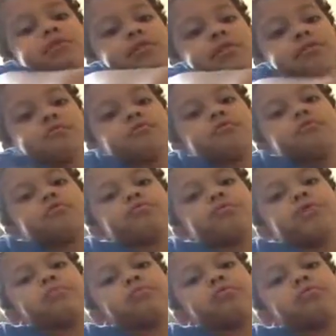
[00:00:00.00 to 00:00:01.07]
This little
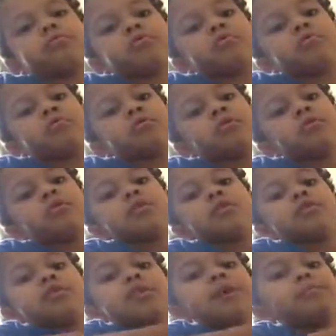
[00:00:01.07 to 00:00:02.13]
rip hole
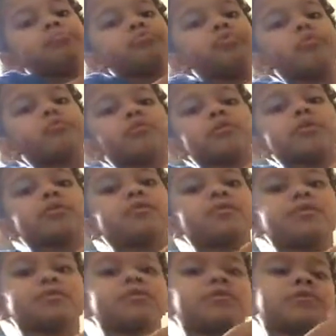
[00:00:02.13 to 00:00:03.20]
is not broken.
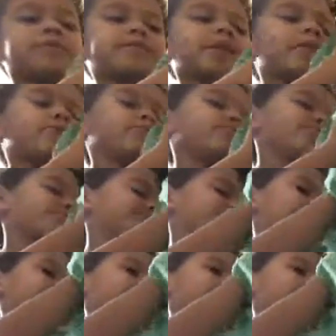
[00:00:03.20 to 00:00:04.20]
It's not ripped or